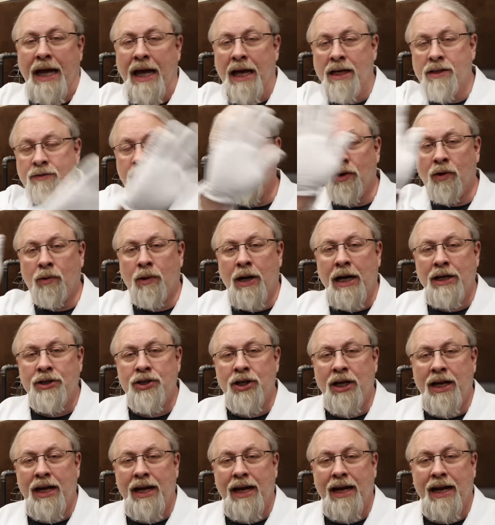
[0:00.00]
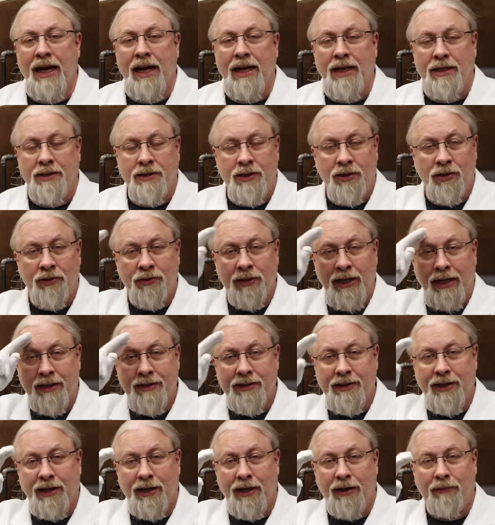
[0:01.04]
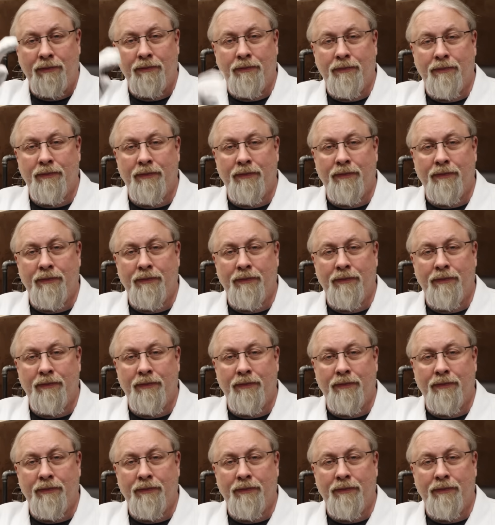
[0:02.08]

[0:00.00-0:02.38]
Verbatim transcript: Thanks for watching, and until next time.